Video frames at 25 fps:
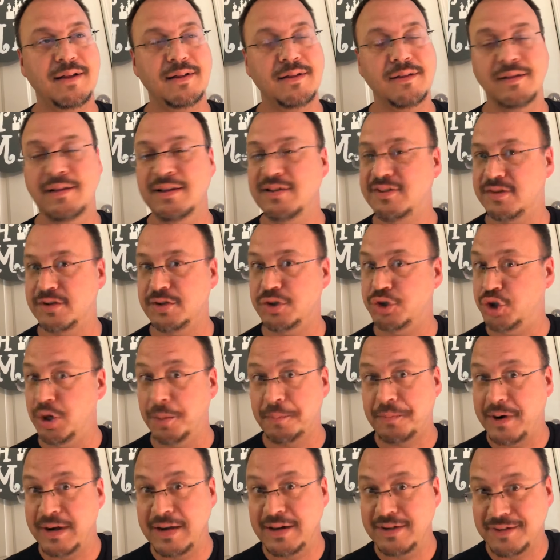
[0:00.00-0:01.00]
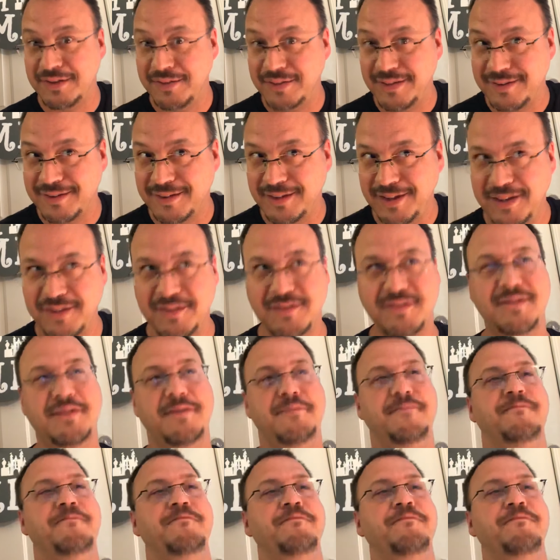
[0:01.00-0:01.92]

let's jump right into this list.